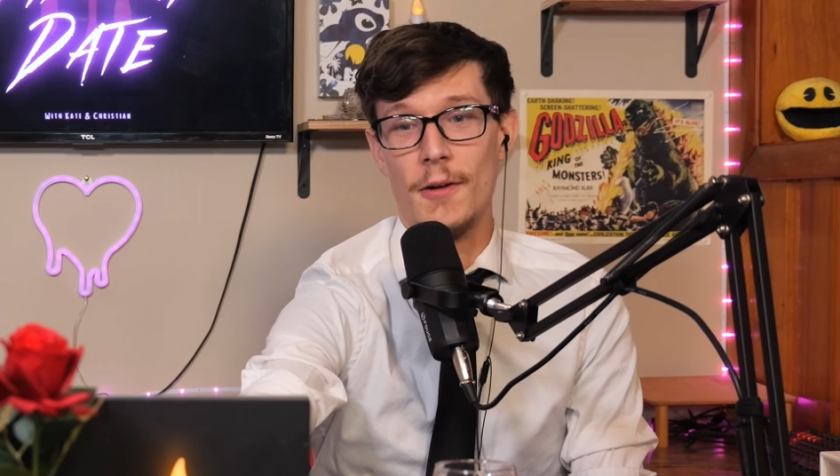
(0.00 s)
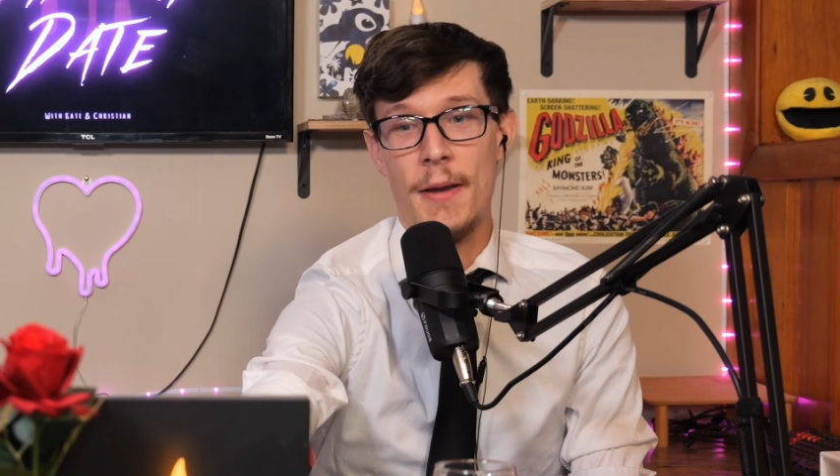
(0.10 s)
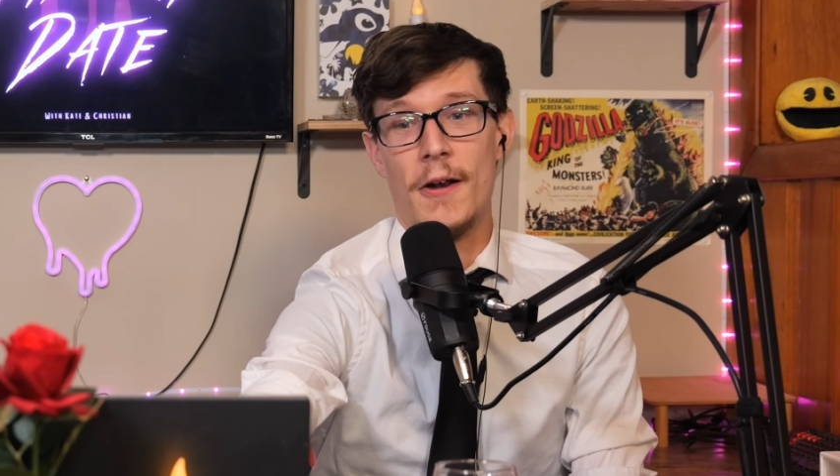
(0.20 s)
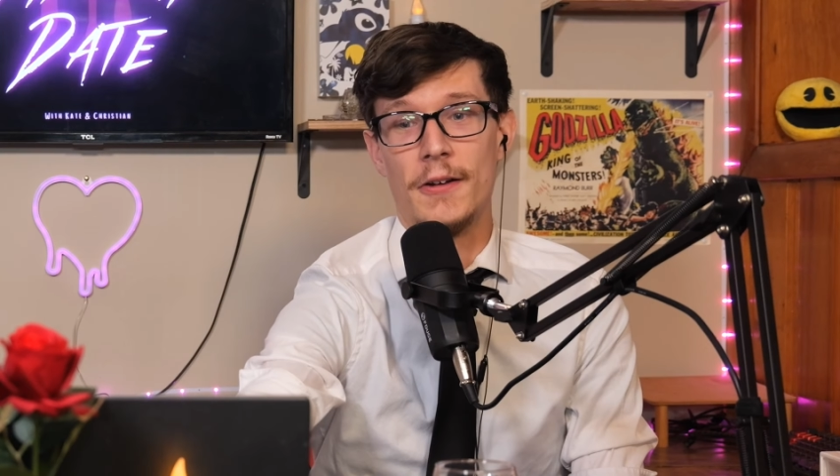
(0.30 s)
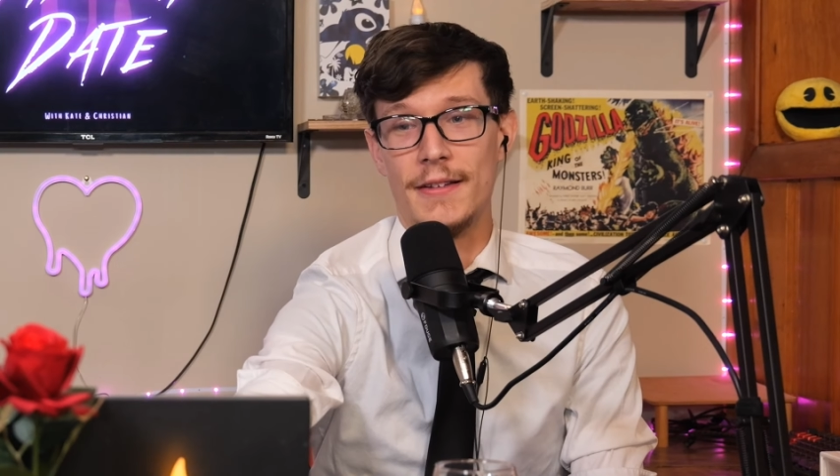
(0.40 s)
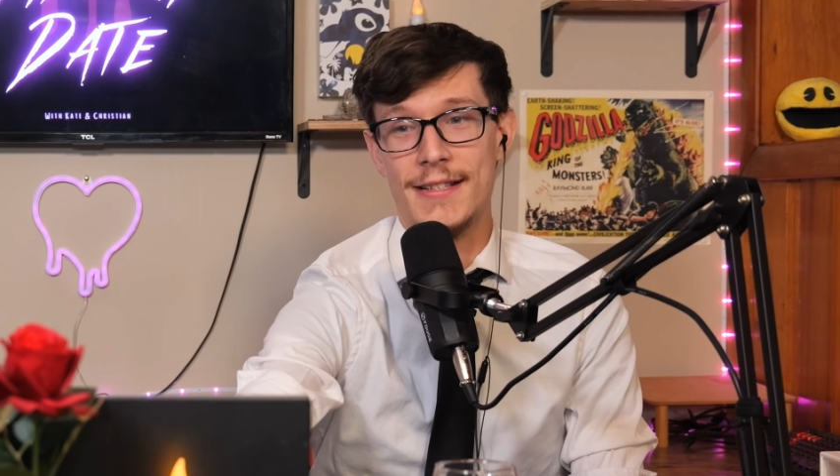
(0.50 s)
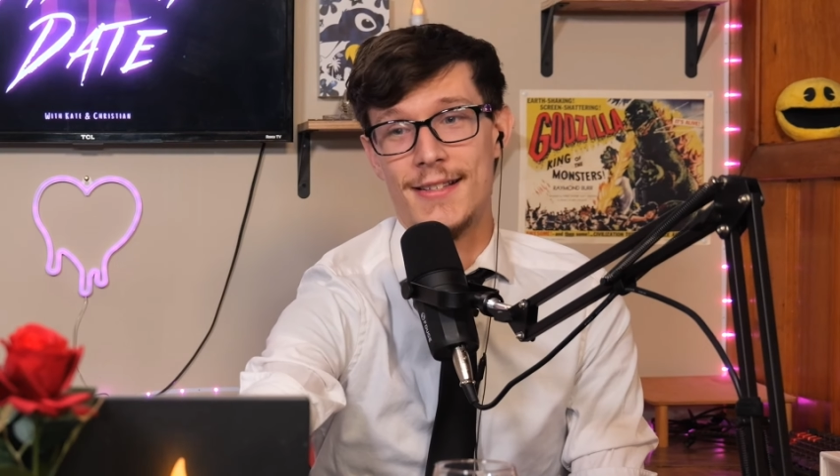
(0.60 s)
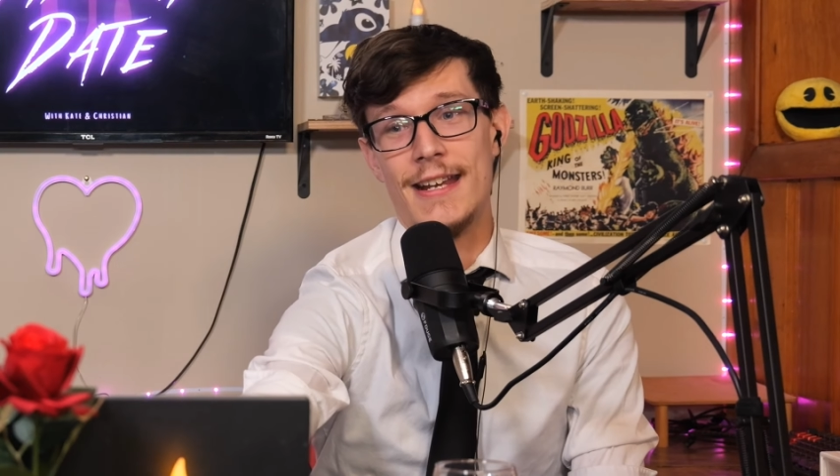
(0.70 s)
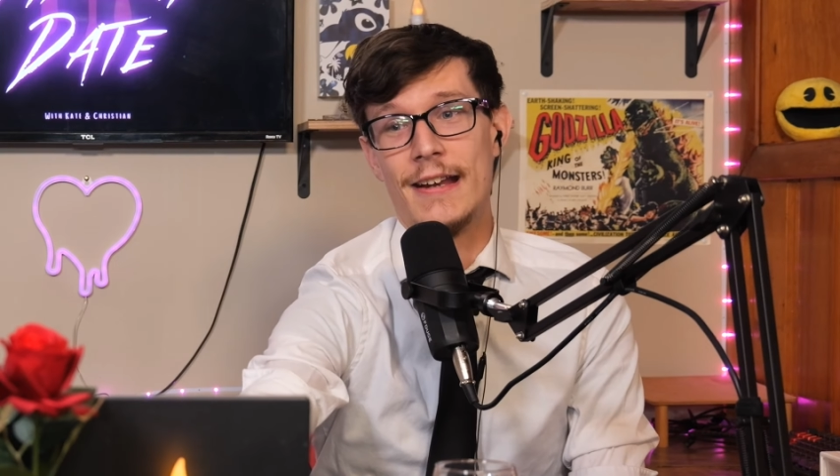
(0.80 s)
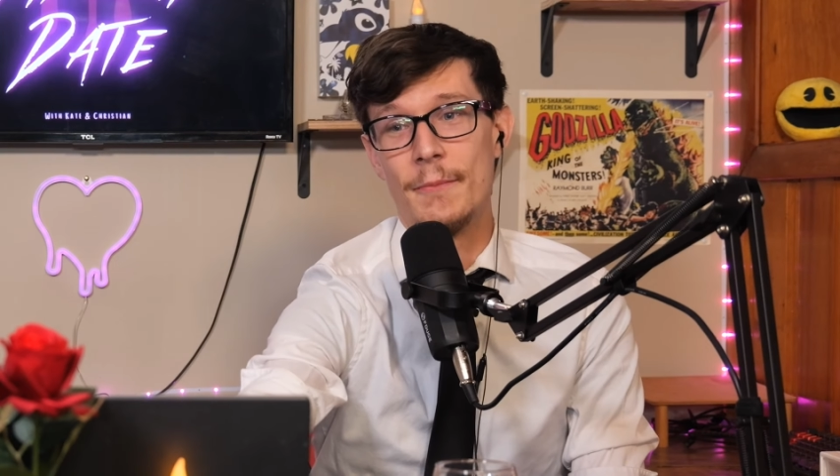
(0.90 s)
apparently
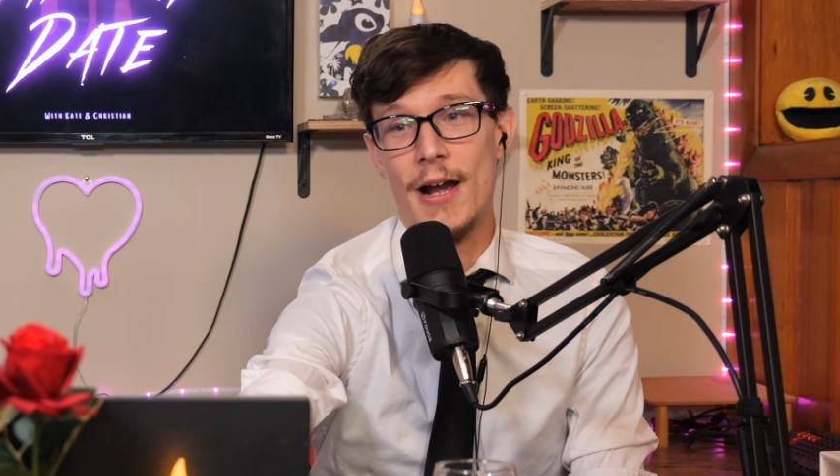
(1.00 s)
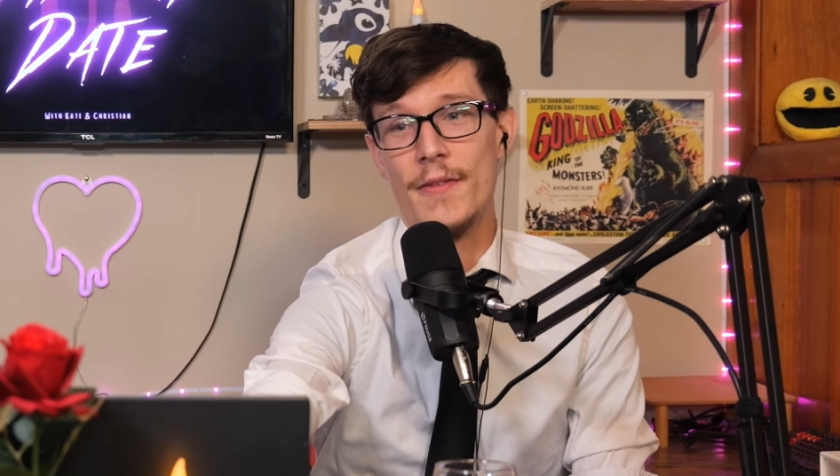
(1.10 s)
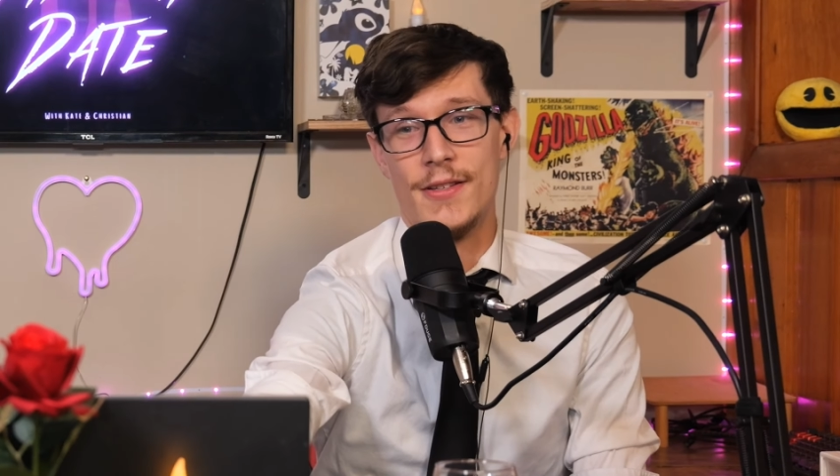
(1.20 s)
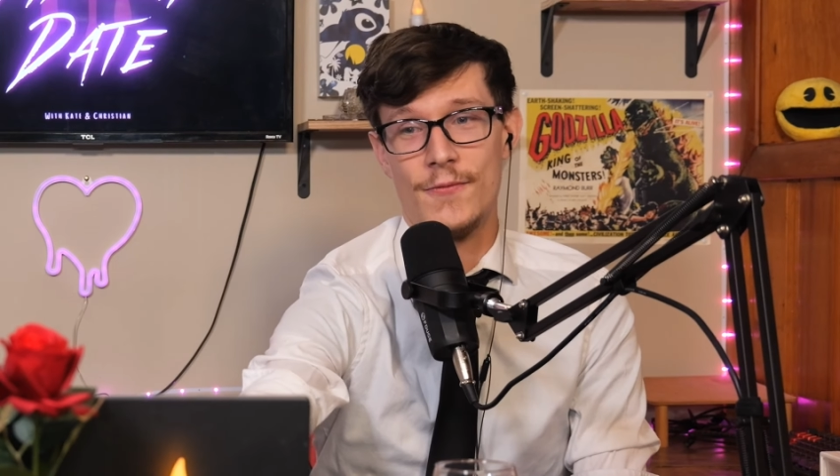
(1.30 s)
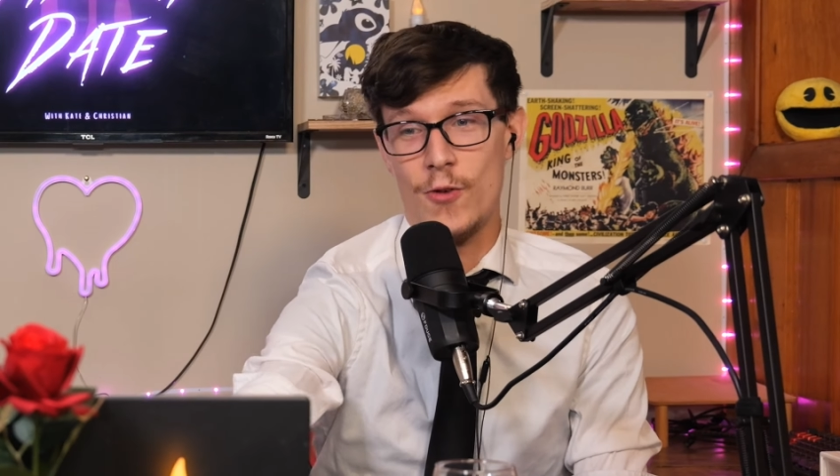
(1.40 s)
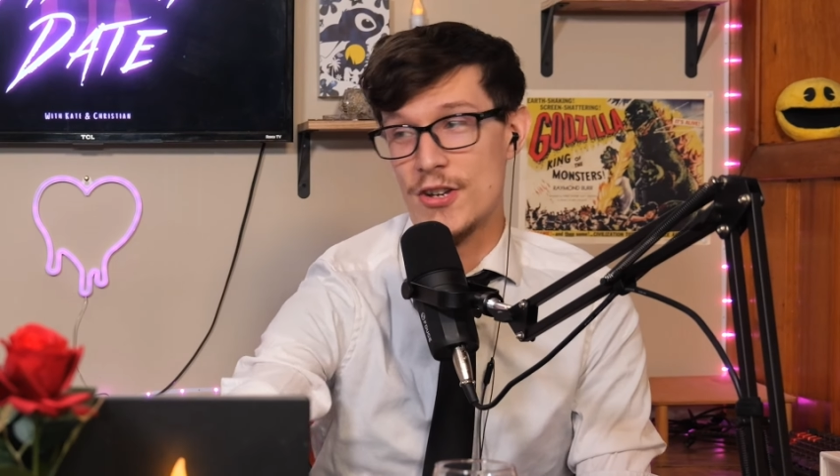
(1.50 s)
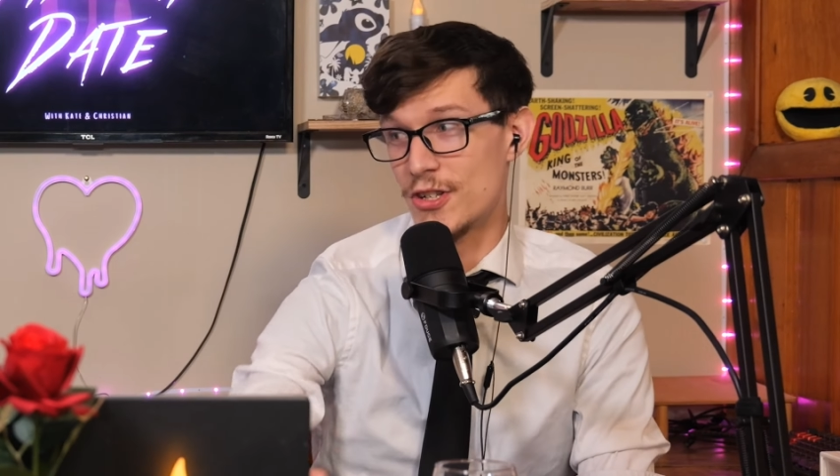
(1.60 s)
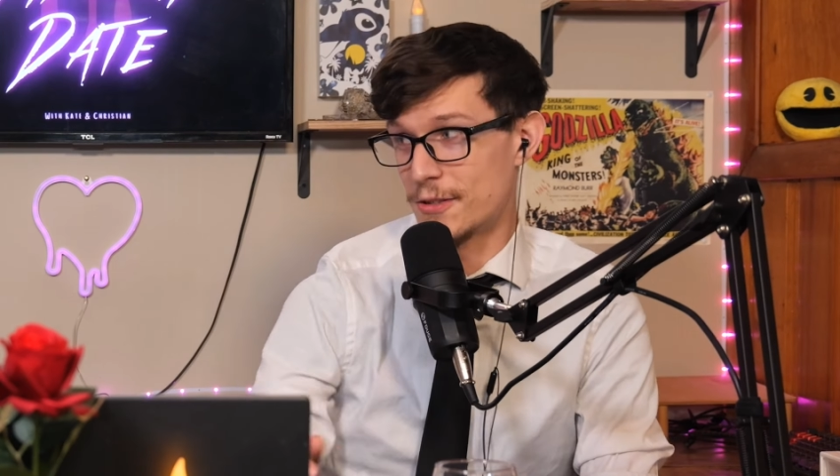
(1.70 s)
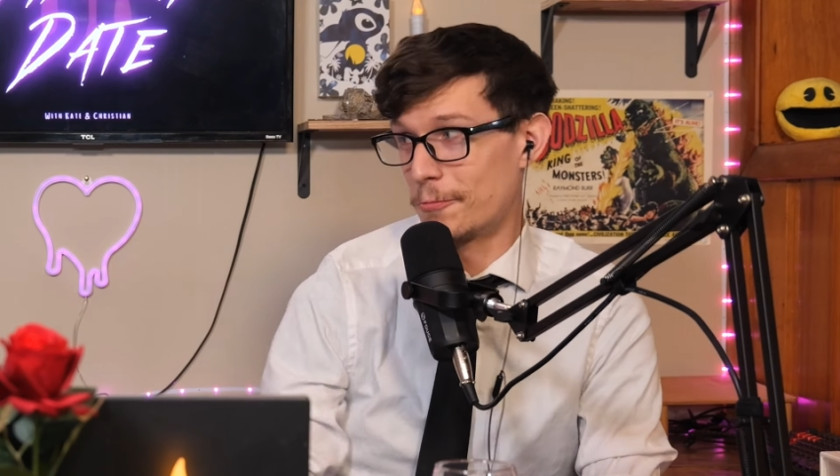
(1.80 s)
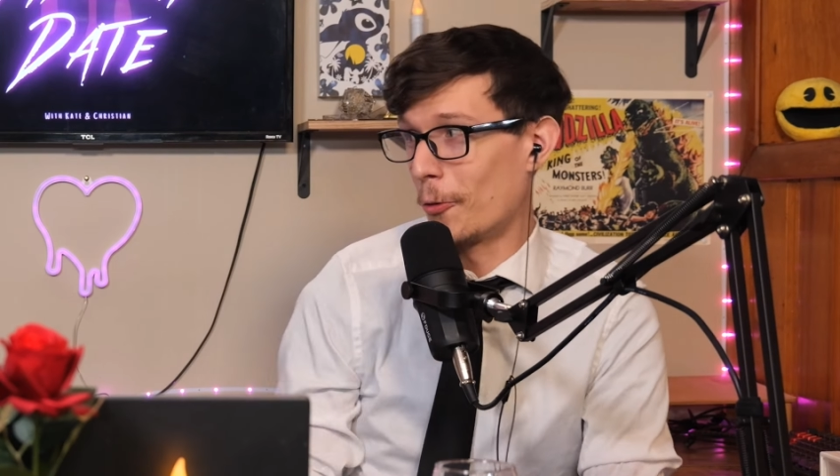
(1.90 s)
seen by this French
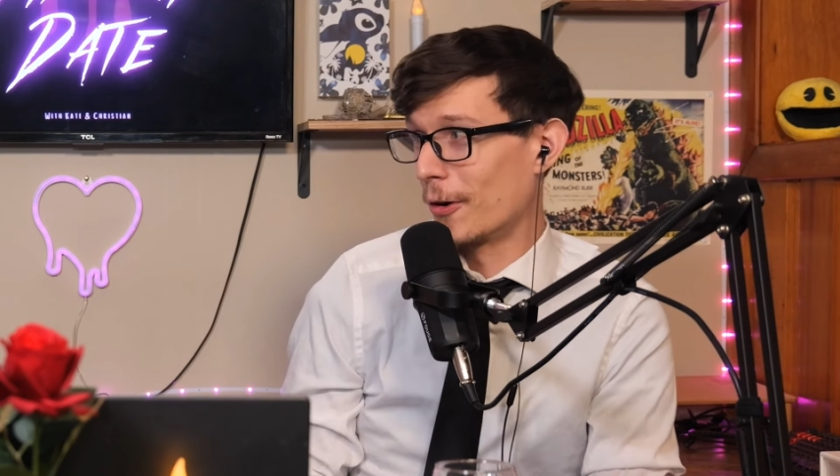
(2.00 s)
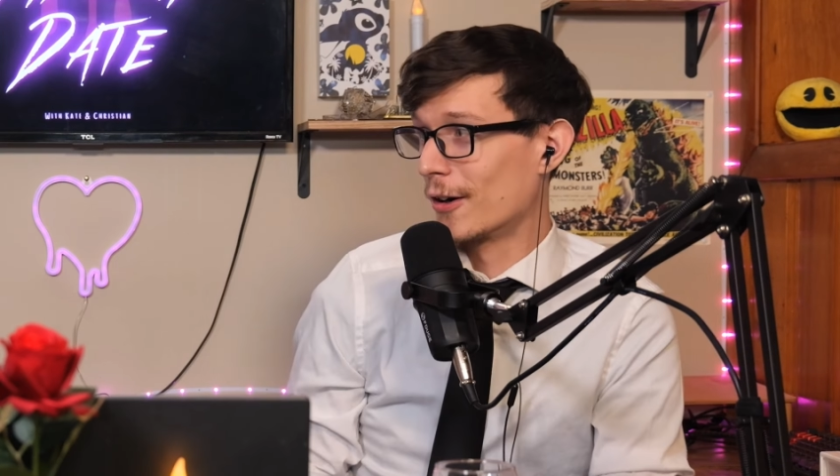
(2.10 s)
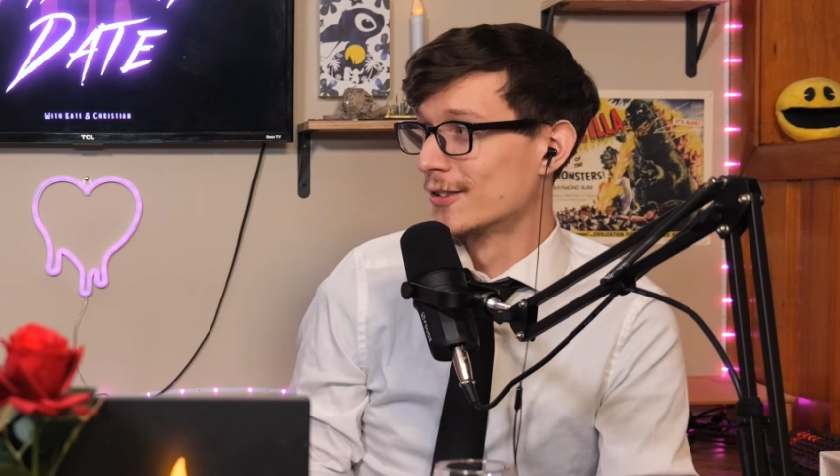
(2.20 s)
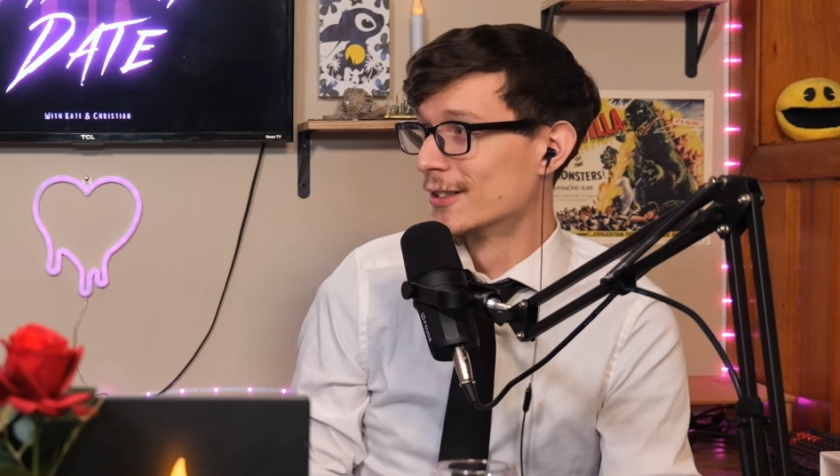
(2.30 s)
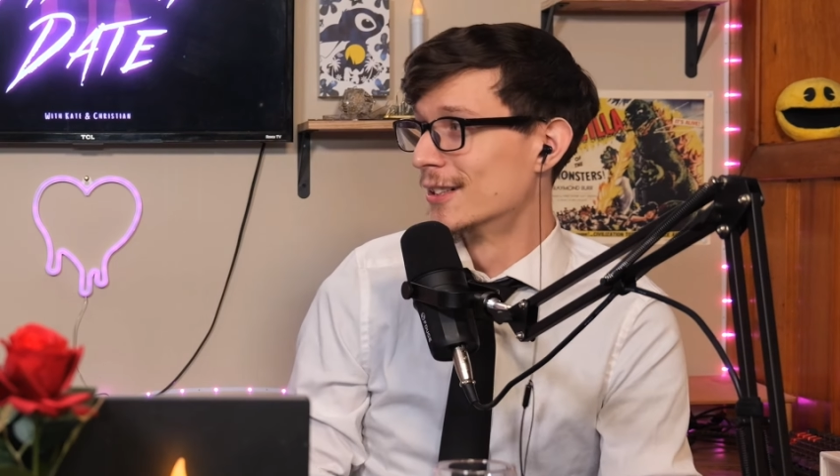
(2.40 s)
explorer.